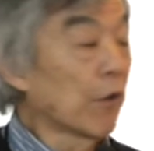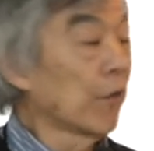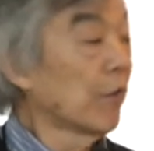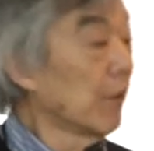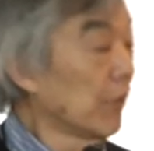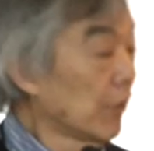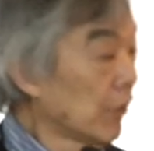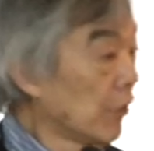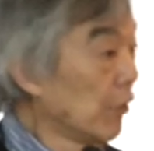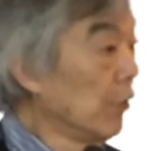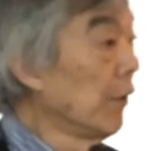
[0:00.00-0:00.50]
does
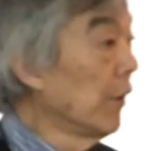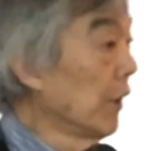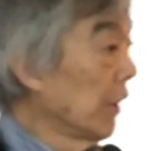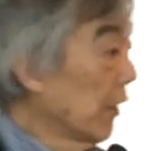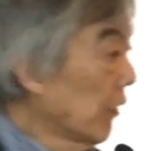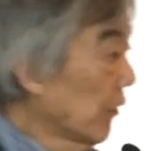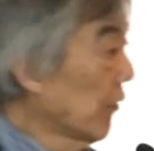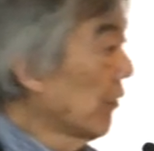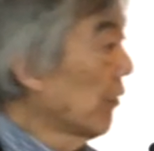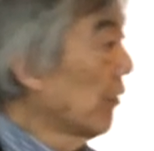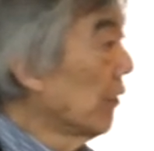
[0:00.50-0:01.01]
it do
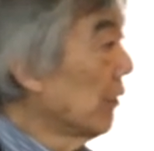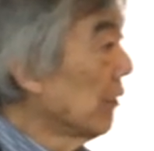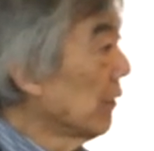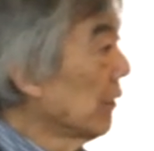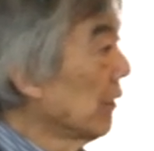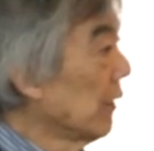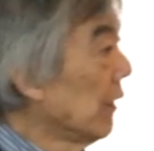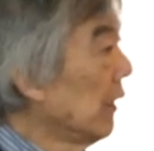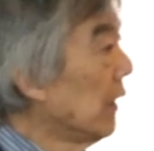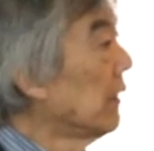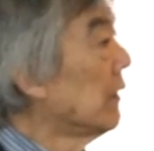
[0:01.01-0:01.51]
this?
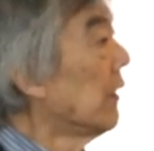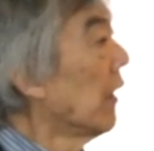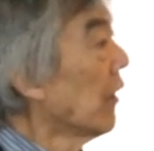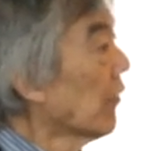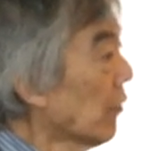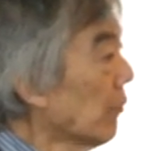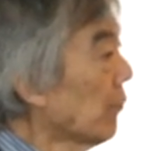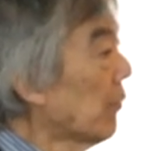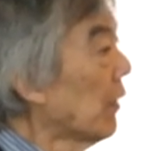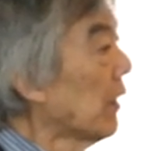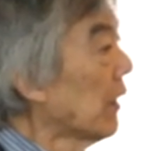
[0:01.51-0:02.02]
It does
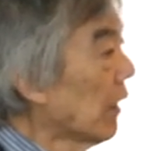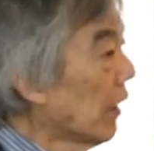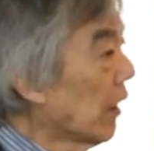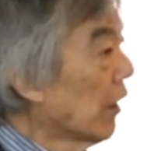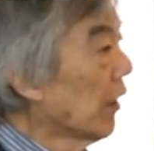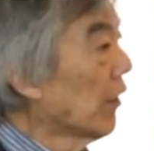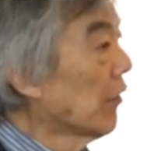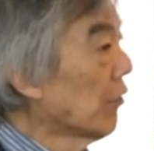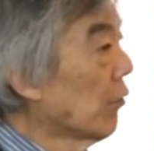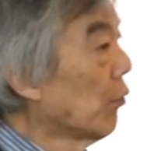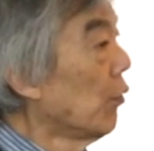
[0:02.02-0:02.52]
it
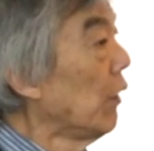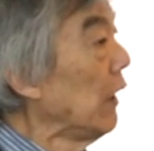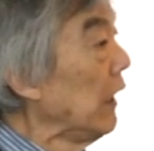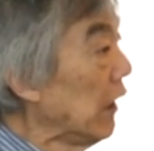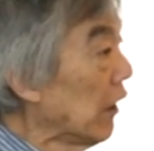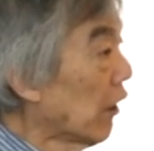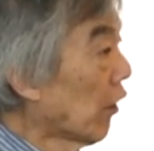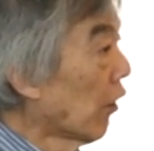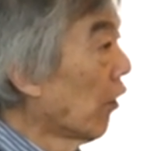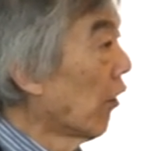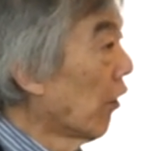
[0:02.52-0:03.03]
because we
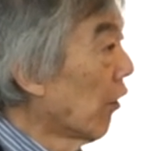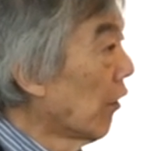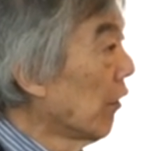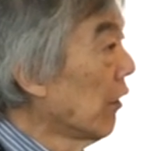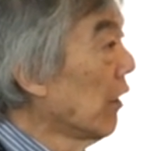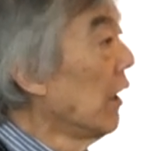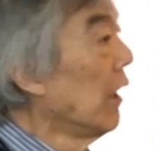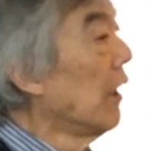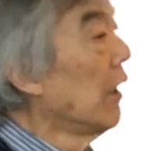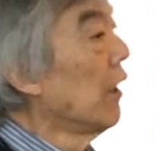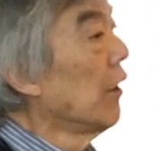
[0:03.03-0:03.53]
learn
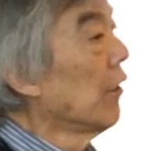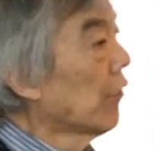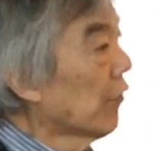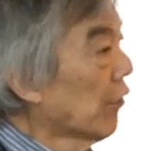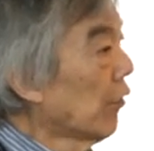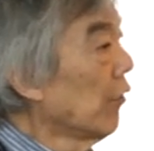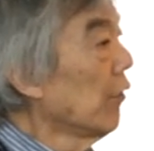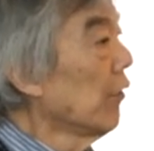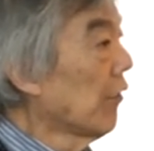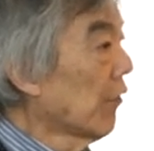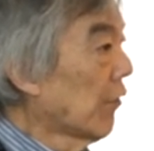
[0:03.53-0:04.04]

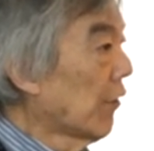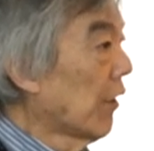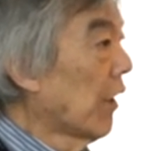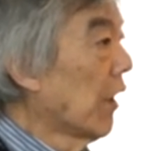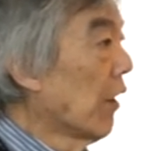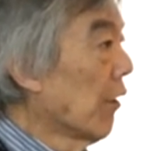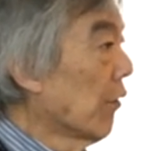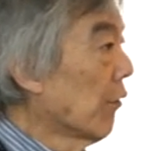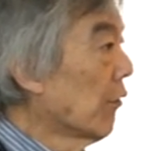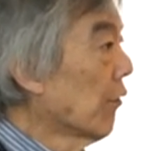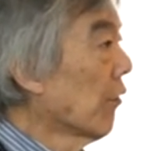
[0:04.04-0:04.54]
certain
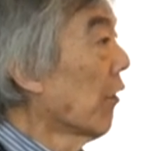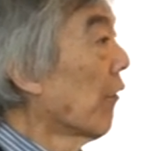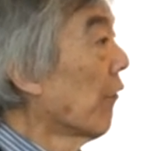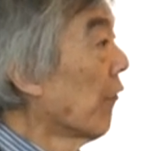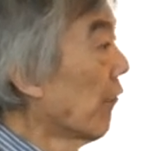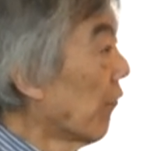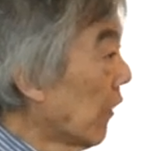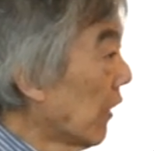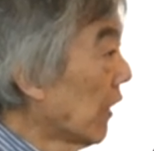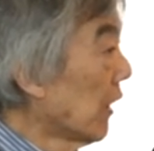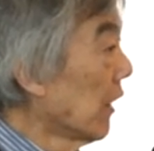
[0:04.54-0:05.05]
sounds are
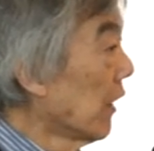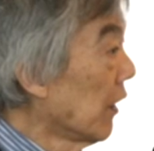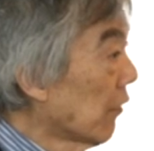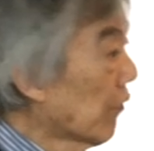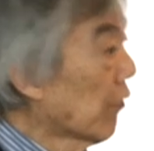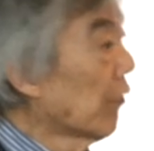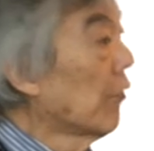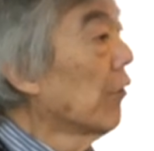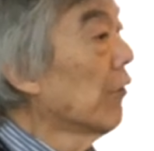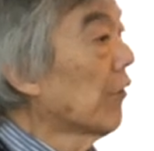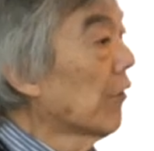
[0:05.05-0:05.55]
friendly and
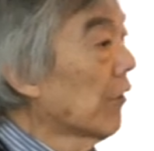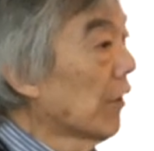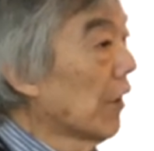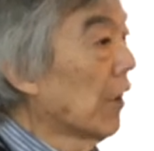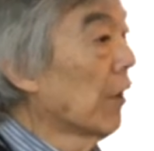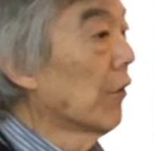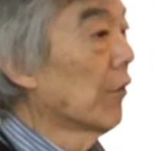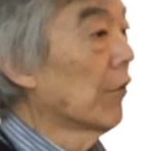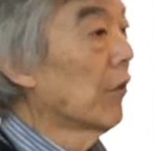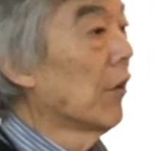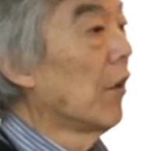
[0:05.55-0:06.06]
certain
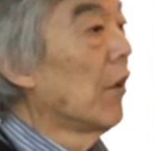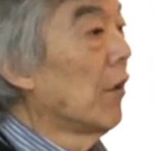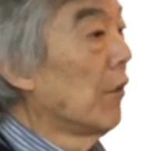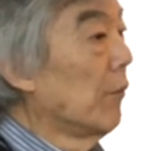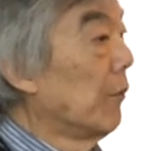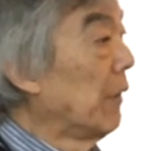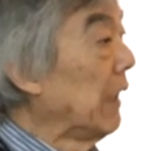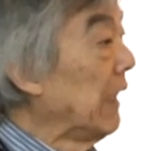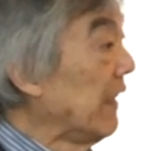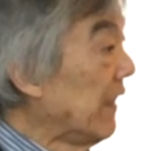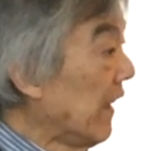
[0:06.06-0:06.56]
sounds
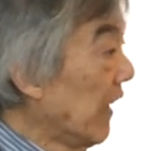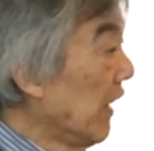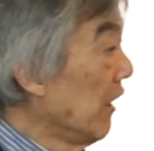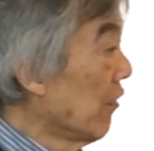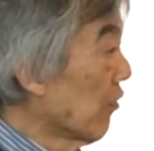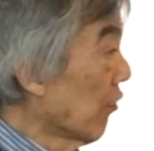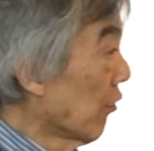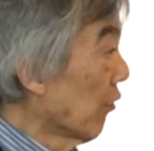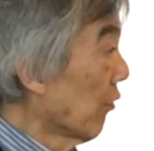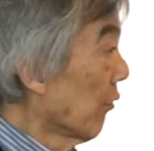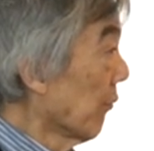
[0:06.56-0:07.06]
mean
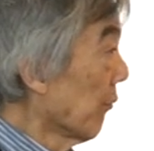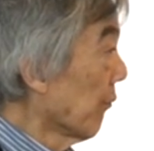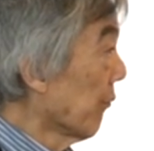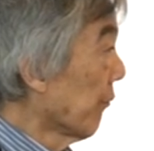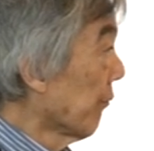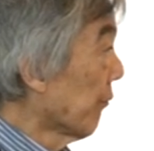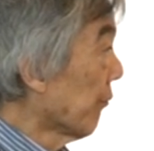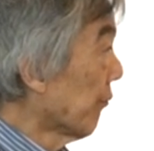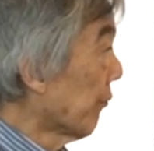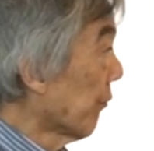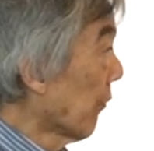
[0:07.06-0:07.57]
danger.
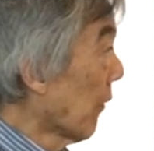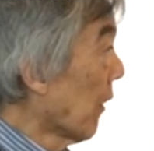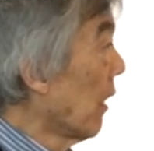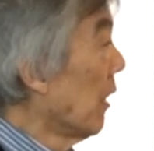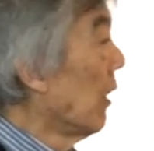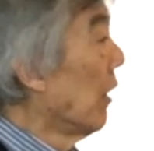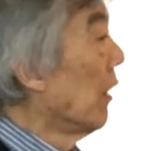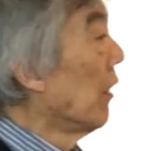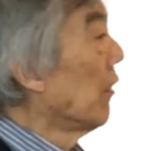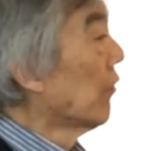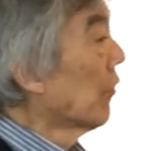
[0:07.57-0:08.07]

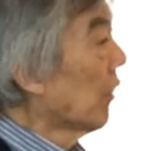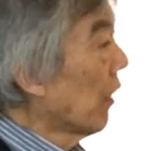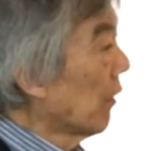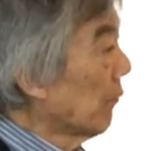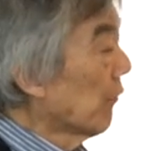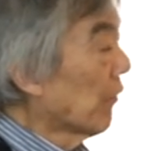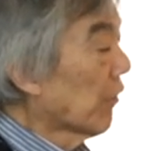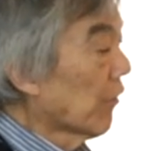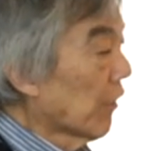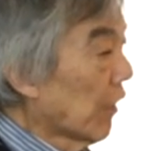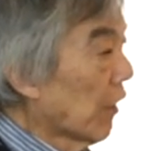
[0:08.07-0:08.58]

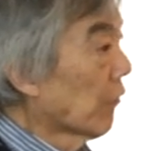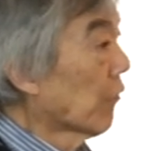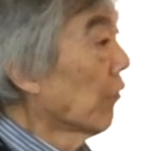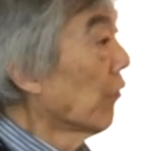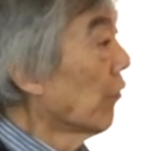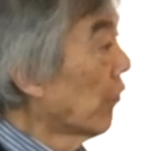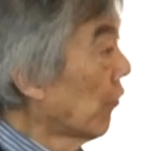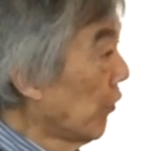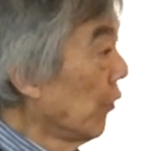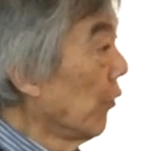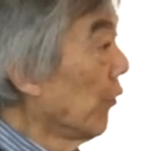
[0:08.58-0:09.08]
Certain sounds are
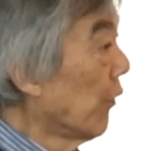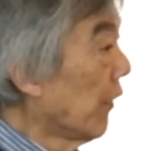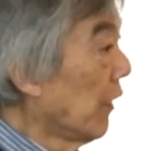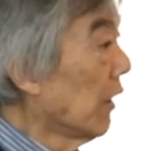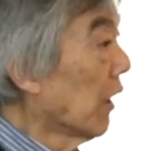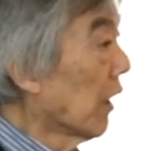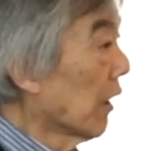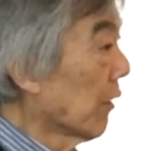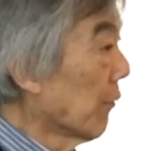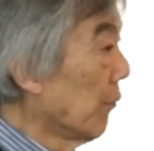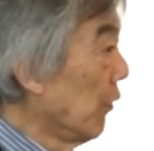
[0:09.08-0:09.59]
soothing,
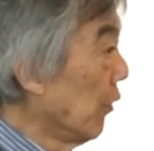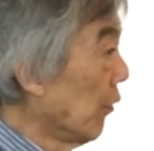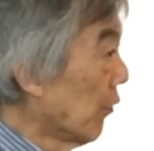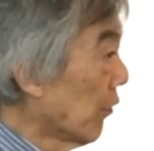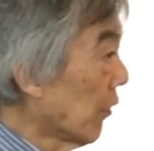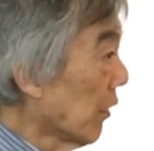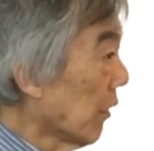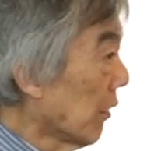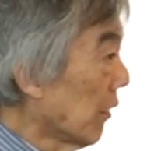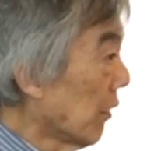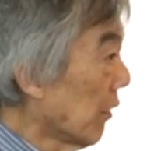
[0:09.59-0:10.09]
like
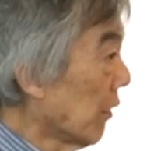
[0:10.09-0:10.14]
music.